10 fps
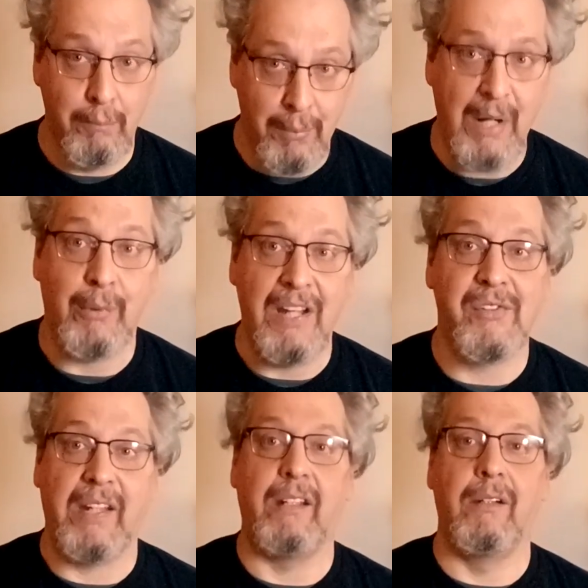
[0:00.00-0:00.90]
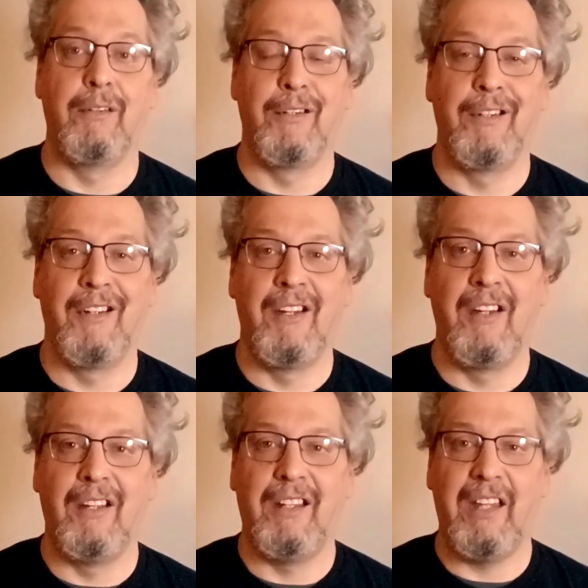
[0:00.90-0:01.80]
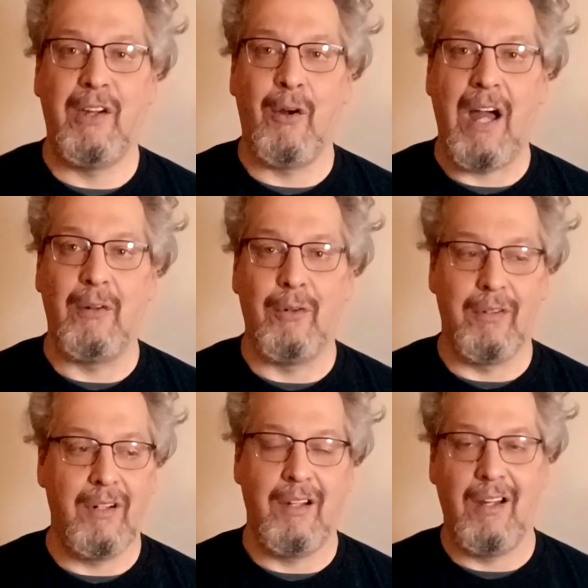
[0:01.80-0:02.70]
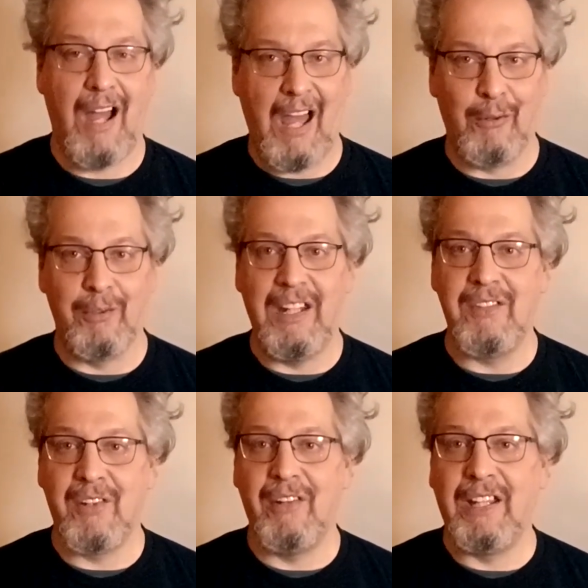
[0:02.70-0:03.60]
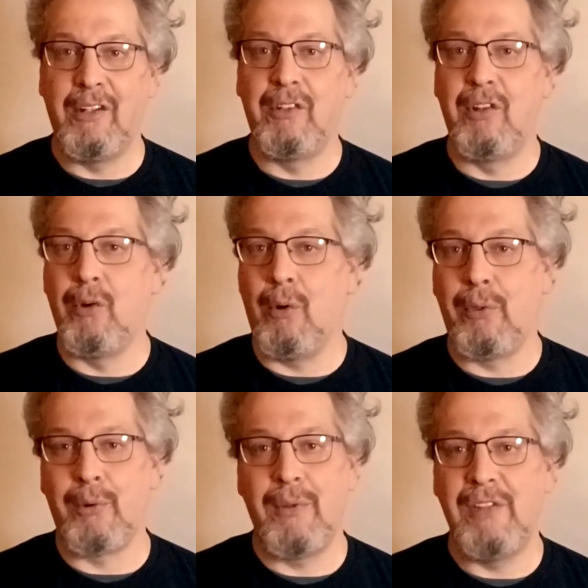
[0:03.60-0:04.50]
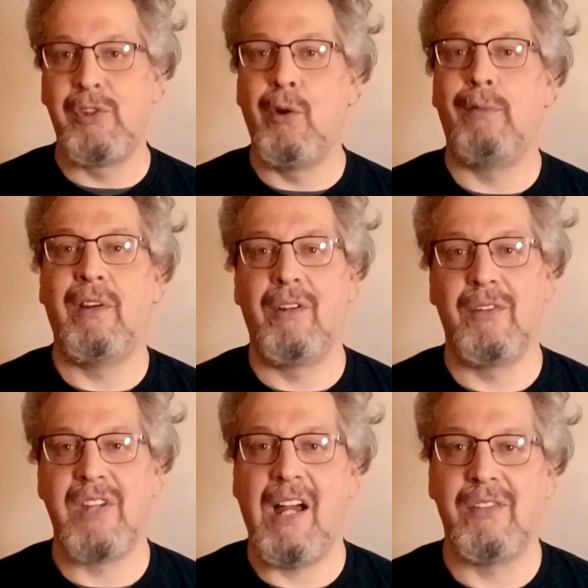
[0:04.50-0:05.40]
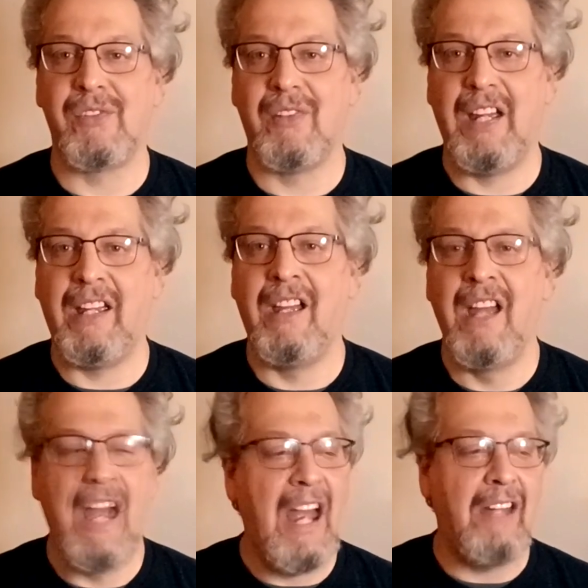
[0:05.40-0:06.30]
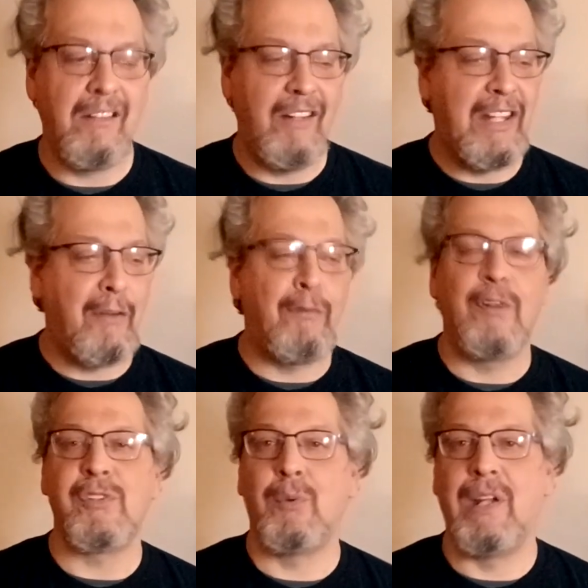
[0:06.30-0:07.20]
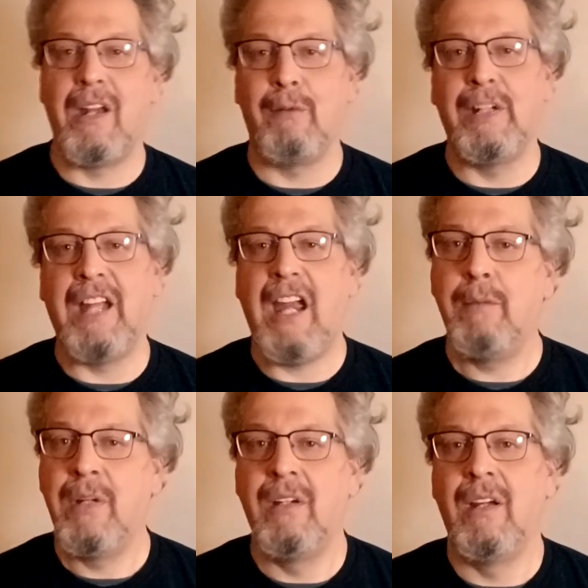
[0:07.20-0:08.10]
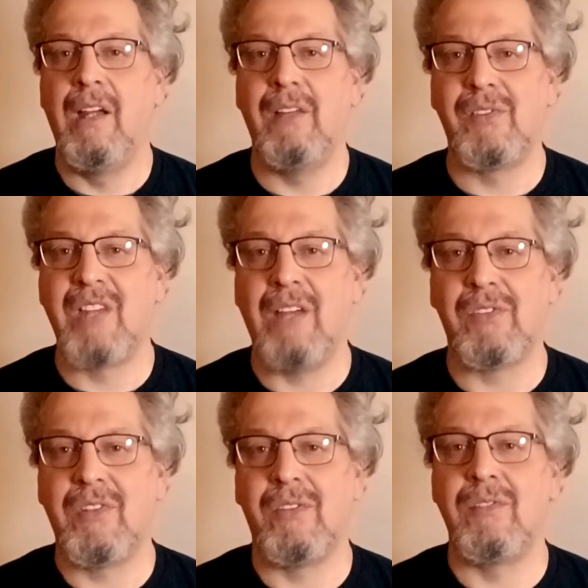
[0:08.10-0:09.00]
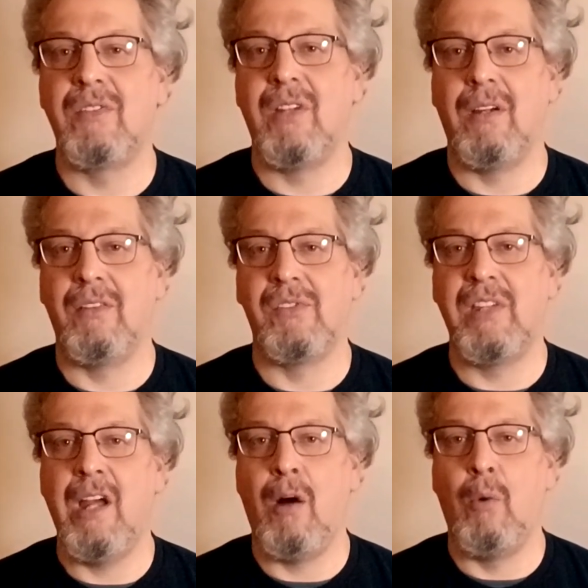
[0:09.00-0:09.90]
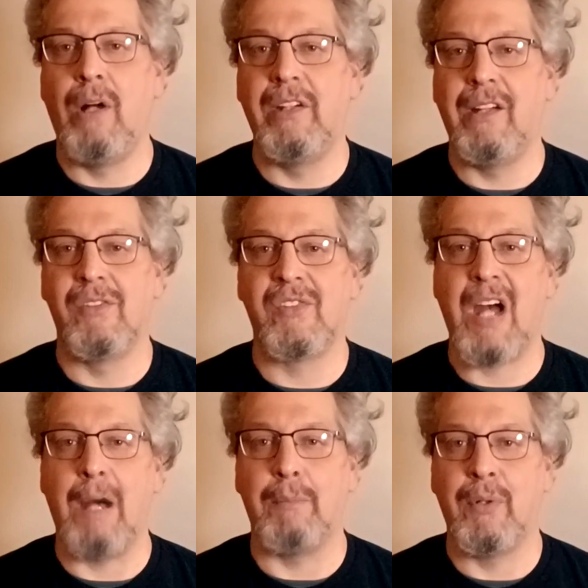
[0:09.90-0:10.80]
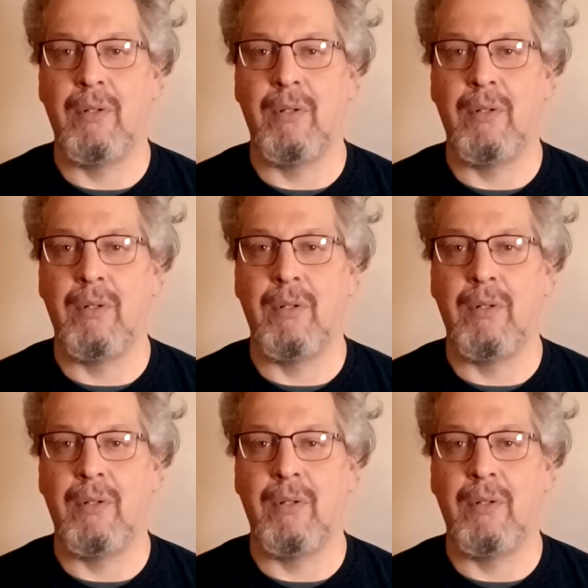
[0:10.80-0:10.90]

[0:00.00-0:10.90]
by racing. I don't need to like go through these goofy little tests, and the first one in every game is a test to see how well you can stop.